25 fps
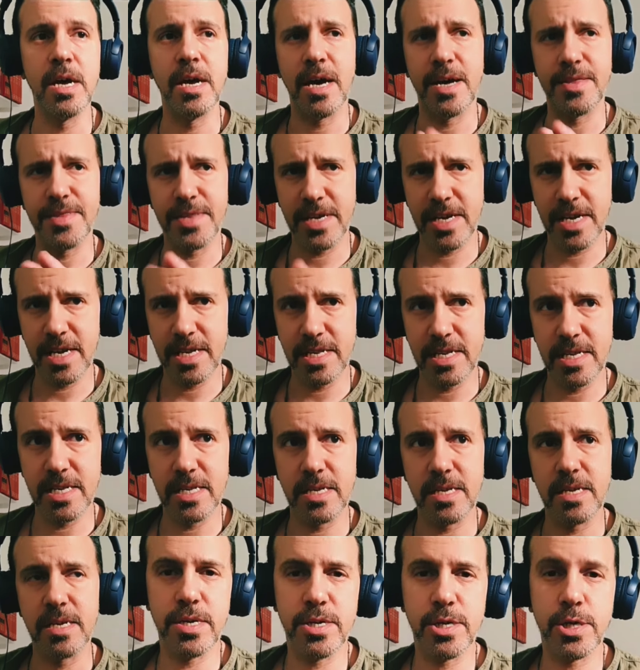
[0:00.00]
I think I
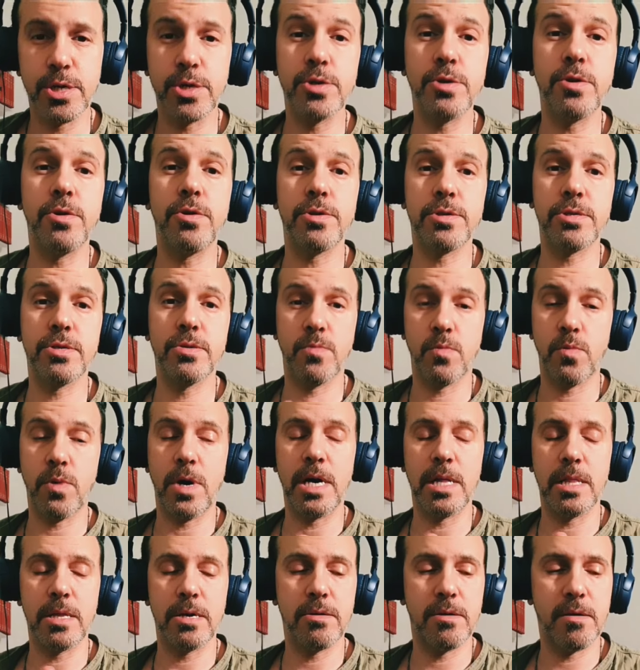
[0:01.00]
did a short a
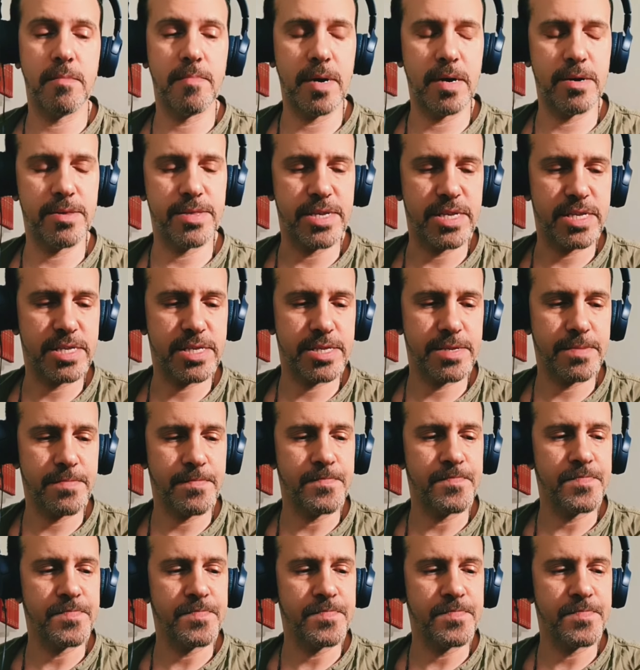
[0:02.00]
while ago about this.